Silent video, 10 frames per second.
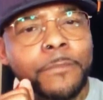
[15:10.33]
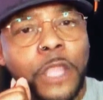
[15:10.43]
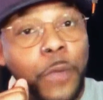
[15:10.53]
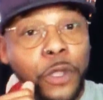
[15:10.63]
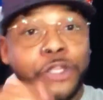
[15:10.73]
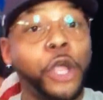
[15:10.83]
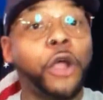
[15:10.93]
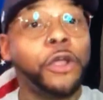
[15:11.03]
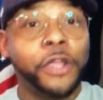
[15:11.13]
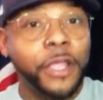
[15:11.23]
Yeah, we can
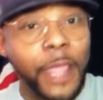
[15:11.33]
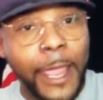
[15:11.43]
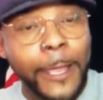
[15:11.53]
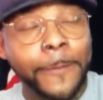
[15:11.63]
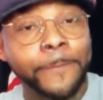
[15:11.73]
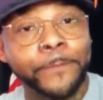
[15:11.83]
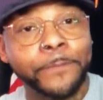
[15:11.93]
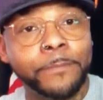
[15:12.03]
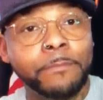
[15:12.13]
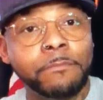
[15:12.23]
talk a good game.
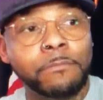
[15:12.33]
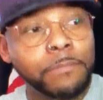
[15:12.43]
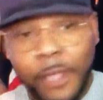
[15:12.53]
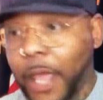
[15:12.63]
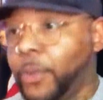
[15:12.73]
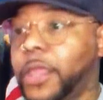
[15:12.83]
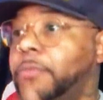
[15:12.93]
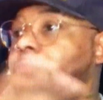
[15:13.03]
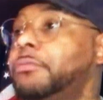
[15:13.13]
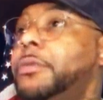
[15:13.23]
Yeah, we
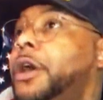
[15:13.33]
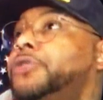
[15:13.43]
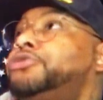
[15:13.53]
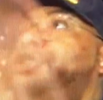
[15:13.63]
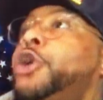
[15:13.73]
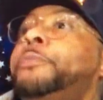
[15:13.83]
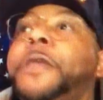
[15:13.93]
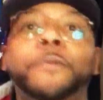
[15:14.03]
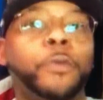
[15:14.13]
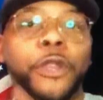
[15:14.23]
can show
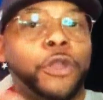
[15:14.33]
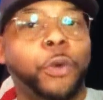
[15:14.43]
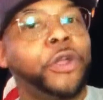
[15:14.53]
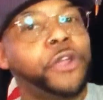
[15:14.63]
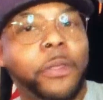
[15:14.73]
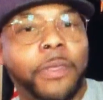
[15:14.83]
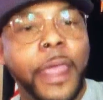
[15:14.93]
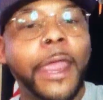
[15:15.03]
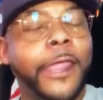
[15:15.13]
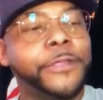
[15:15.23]
people we're doing good
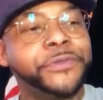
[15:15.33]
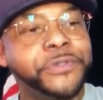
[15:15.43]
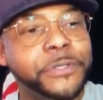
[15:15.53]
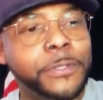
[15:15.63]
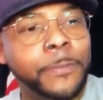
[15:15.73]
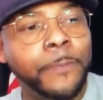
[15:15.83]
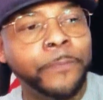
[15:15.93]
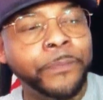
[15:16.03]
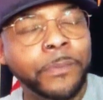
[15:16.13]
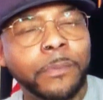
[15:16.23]
things.
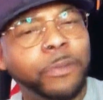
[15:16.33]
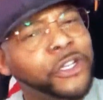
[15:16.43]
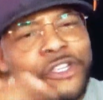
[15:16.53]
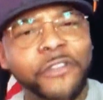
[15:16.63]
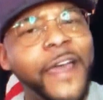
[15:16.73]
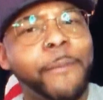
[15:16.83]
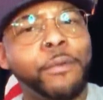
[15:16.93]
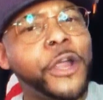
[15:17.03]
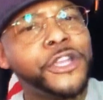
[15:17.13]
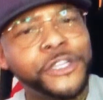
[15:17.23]
But it's your
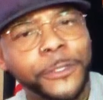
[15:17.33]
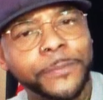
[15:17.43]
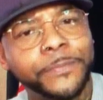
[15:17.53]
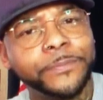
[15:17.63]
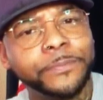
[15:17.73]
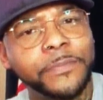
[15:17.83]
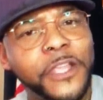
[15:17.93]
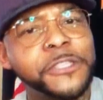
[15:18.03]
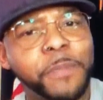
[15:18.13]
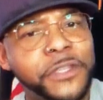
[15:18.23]
vibration
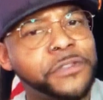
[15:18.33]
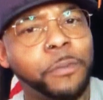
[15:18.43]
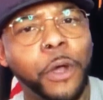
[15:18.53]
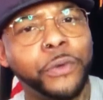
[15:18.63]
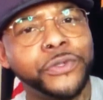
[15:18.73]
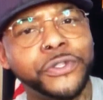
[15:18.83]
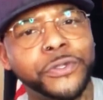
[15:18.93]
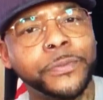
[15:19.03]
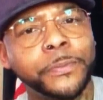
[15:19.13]
that speaks the most.